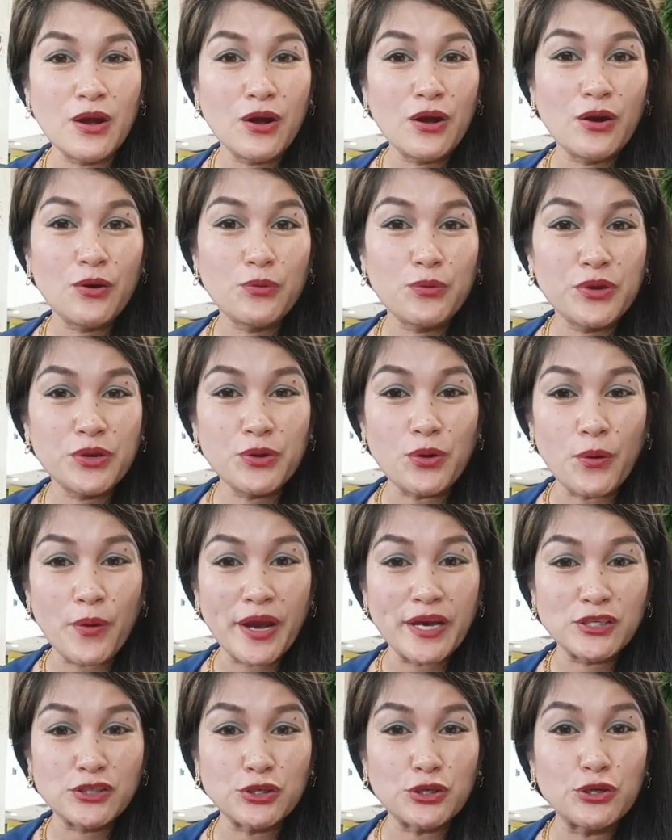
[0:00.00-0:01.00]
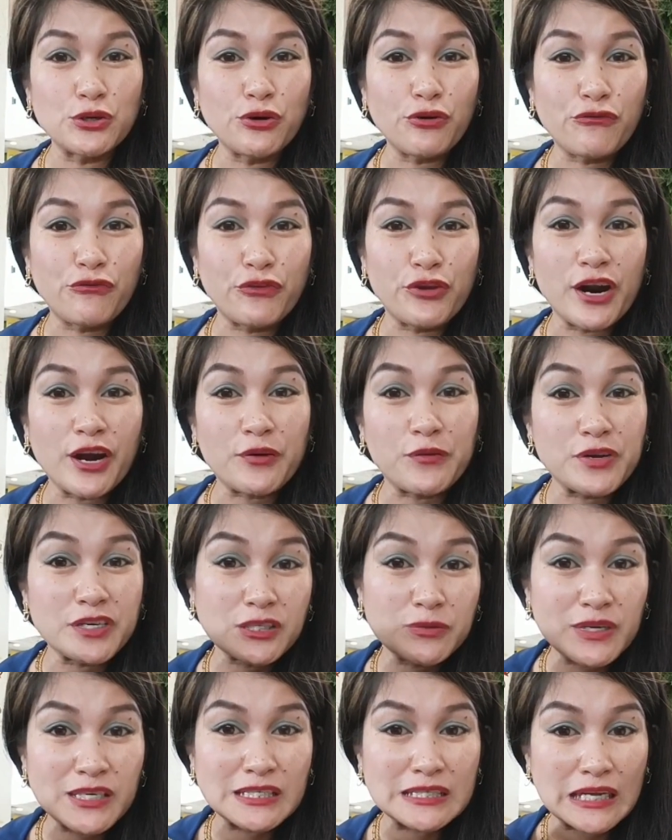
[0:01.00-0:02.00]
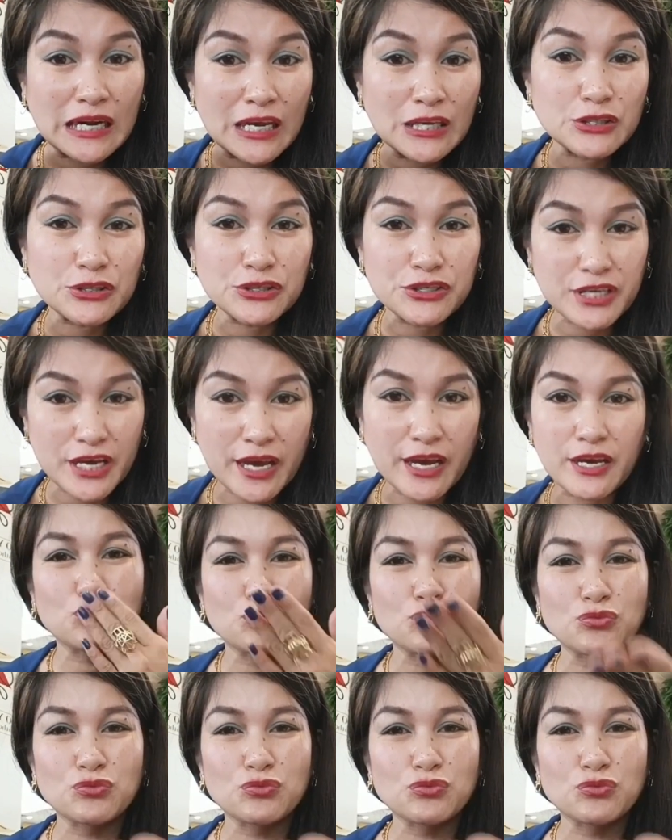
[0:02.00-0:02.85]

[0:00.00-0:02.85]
We're going to look for a Christmas tree today.